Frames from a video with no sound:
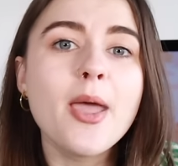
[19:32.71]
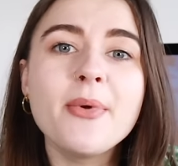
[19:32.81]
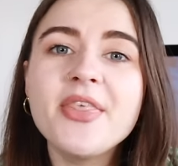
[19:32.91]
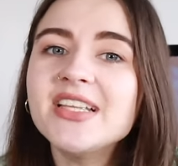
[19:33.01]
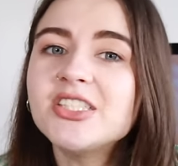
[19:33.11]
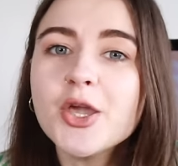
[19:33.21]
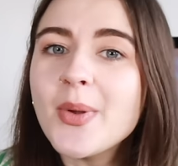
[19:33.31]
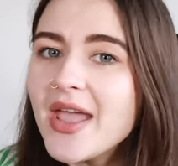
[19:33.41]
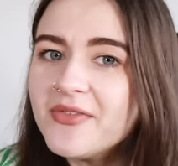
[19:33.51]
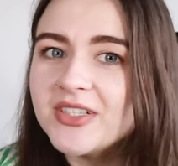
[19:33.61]
but there's no
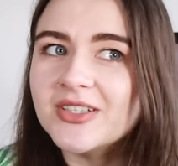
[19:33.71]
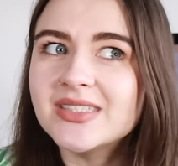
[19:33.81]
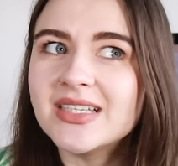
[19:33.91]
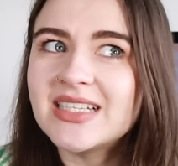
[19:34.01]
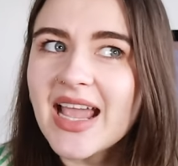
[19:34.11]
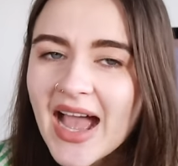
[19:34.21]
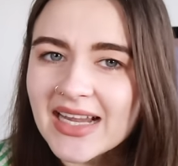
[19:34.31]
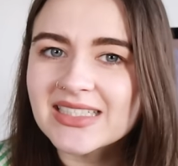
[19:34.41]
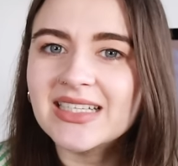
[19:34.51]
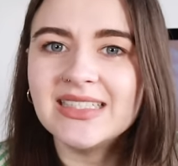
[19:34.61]
evidence that she
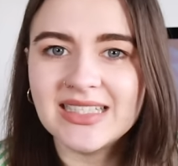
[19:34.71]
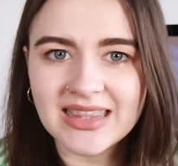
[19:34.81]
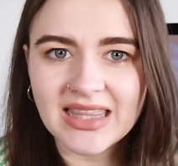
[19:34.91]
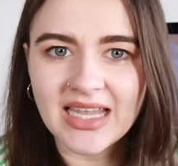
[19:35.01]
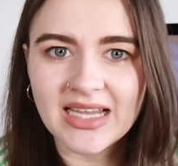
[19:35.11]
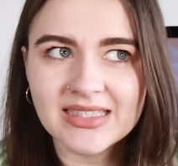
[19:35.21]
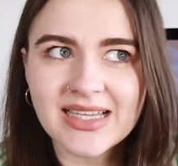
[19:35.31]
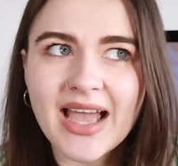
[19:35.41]
actually did this.